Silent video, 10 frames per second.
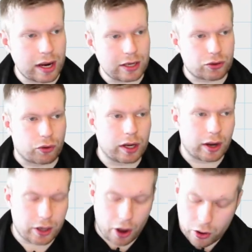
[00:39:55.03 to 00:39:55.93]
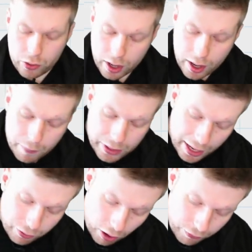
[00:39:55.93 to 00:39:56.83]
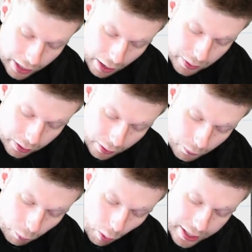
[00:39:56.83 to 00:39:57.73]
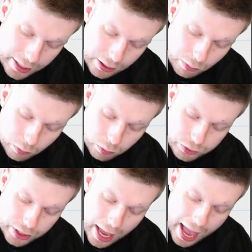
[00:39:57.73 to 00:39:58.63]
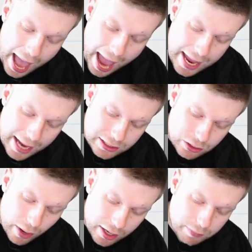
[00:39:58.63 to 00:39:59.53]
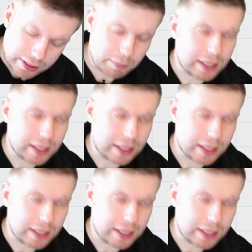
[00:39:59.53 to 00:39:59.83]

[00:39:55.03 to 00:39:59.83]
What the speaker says: drawing, I know, but that graph there would be like y equals ax squared. I'm simply